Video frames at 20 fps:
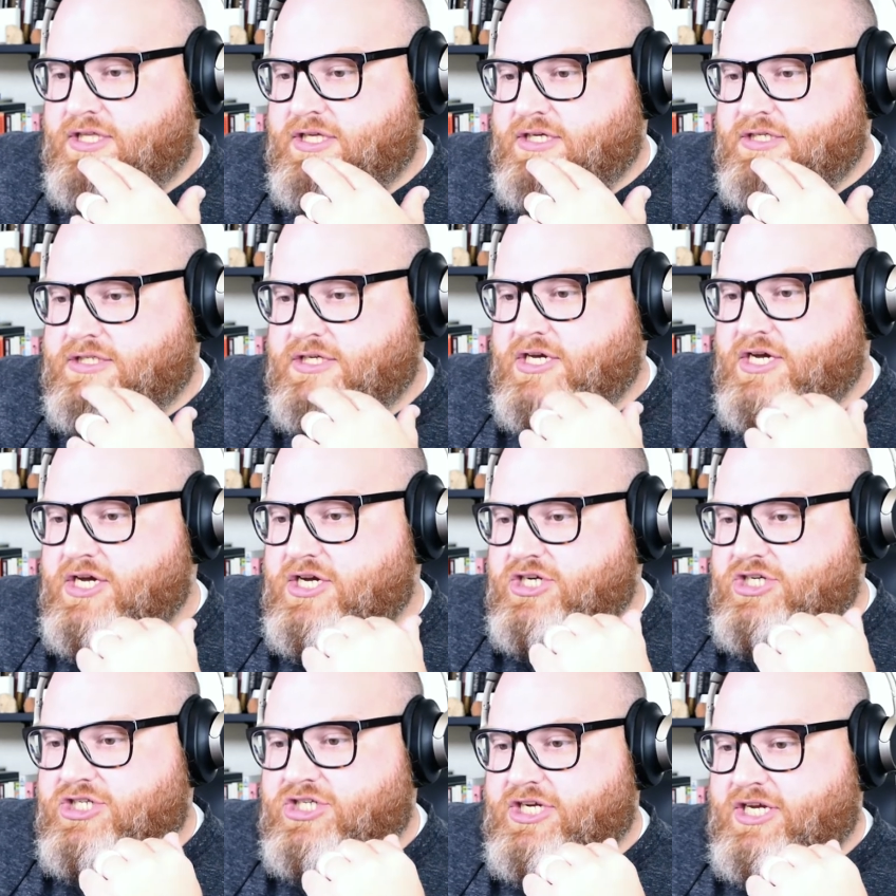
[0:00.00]
thinks
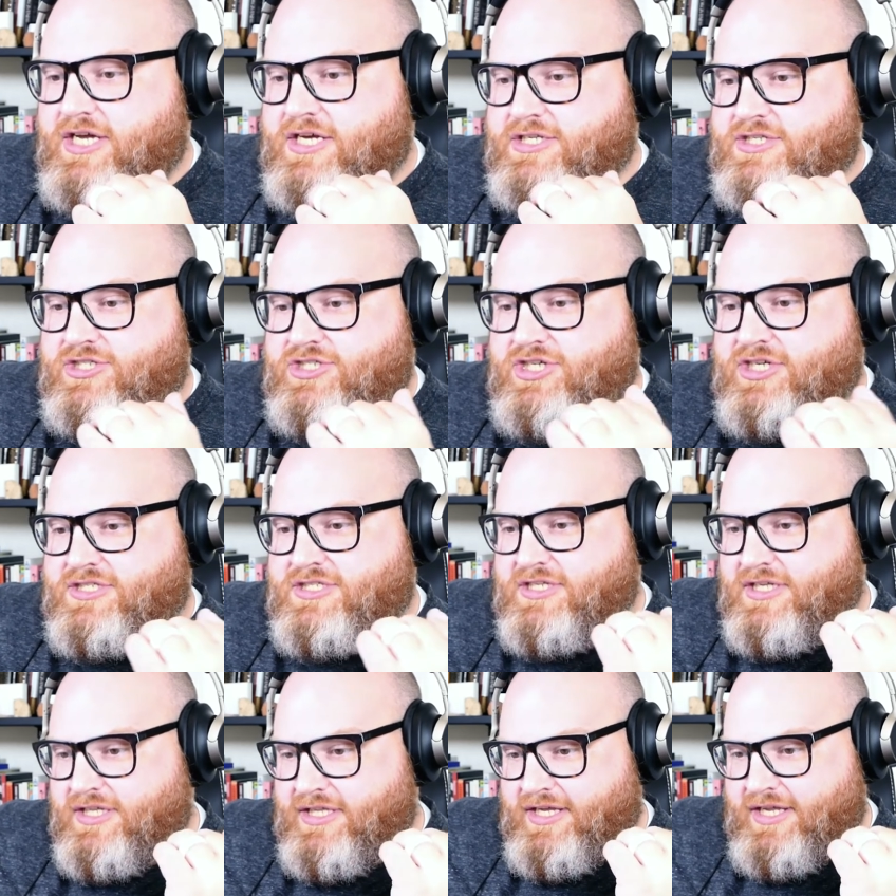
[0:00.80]
she has
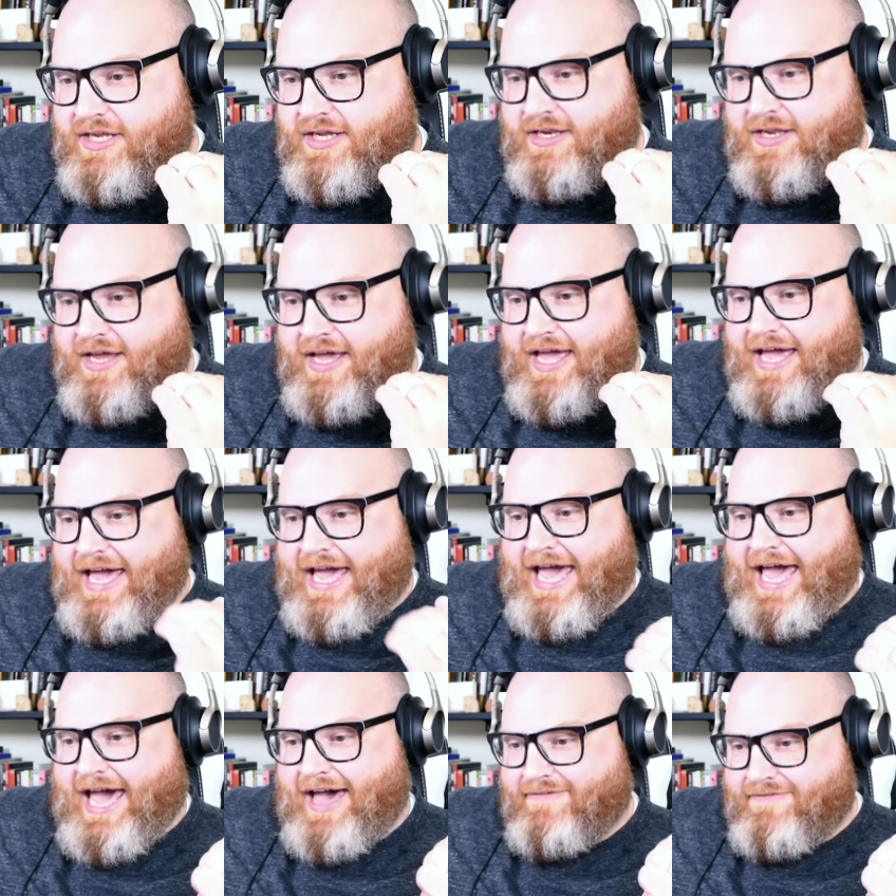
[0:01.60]
just deleted
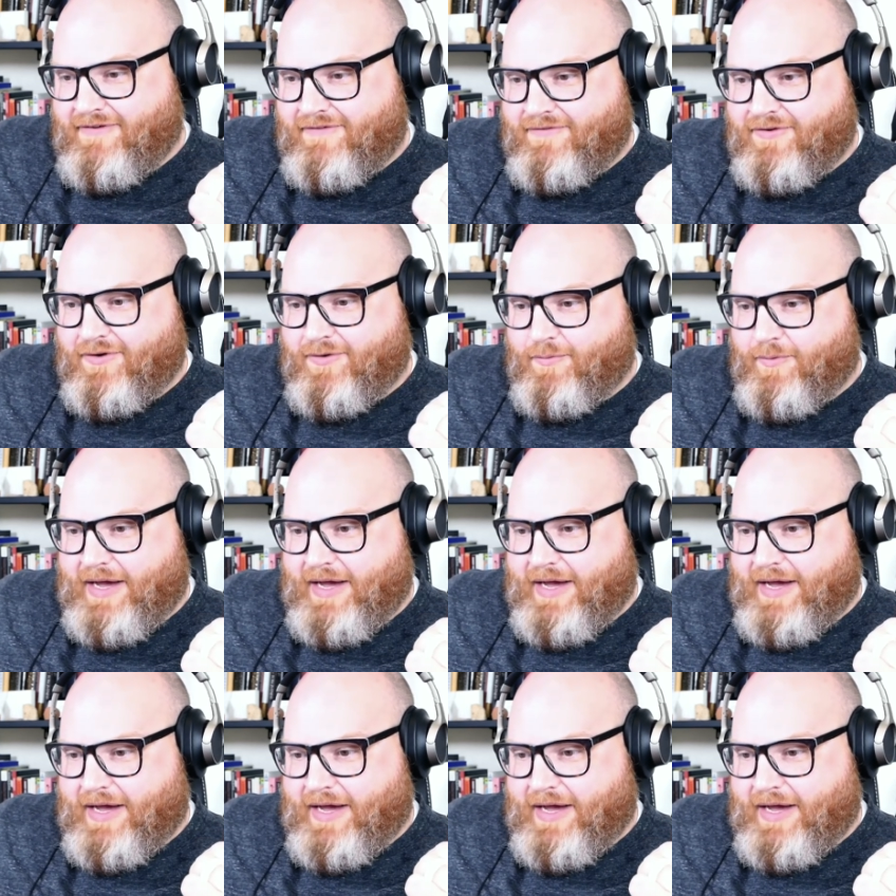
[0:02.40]
half of her